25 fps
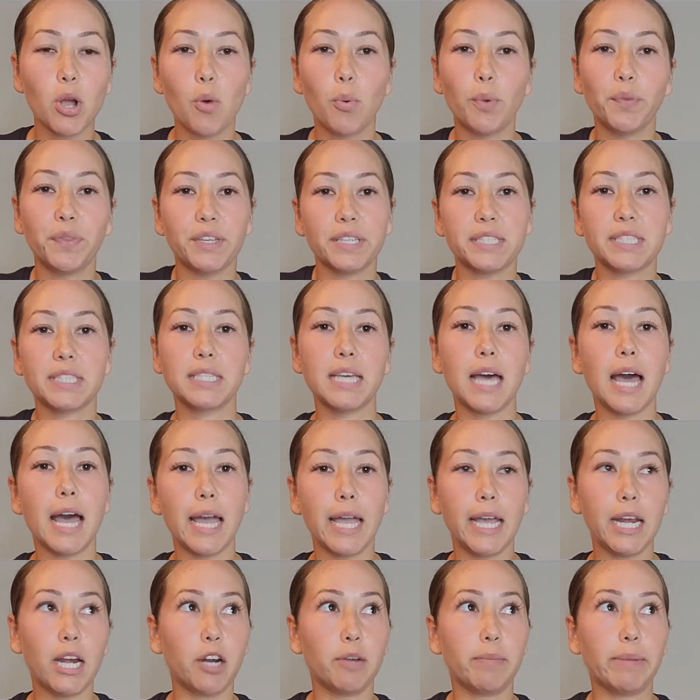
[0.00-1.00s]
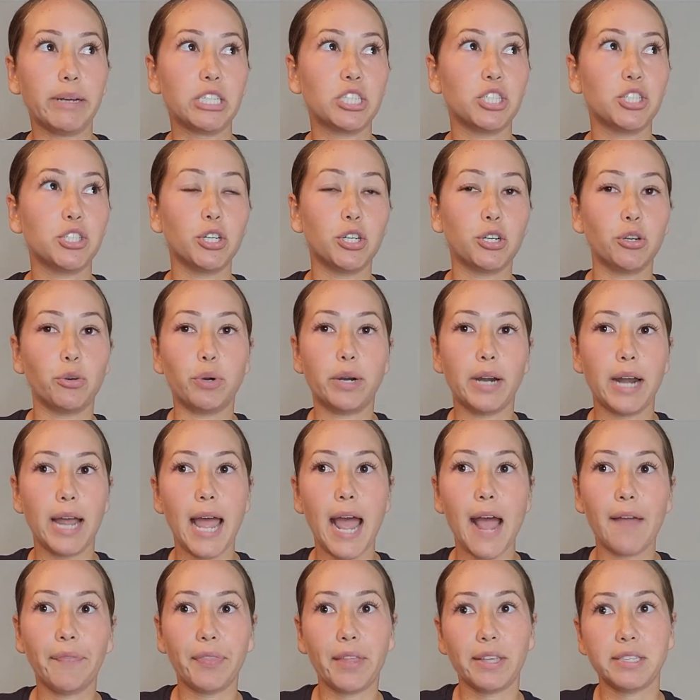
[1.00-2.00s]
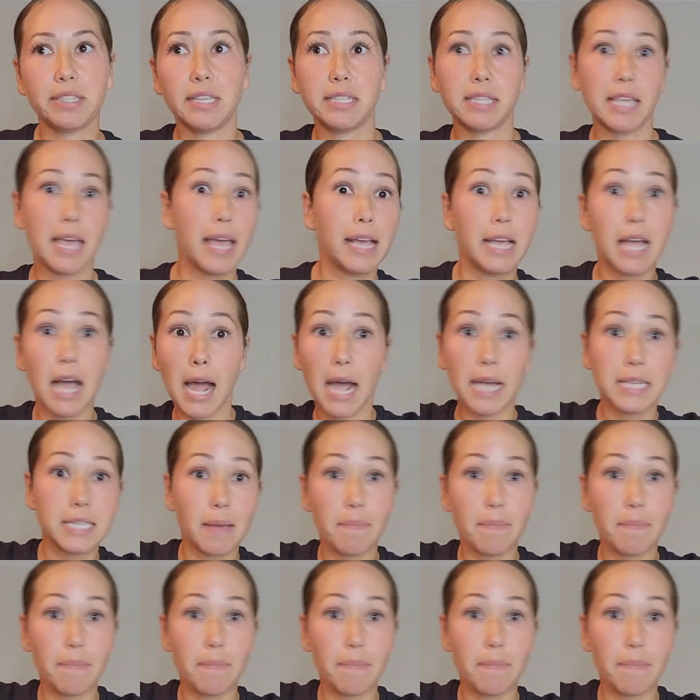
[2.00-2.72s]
with a sign on my shirt or a hat that says, hey guys,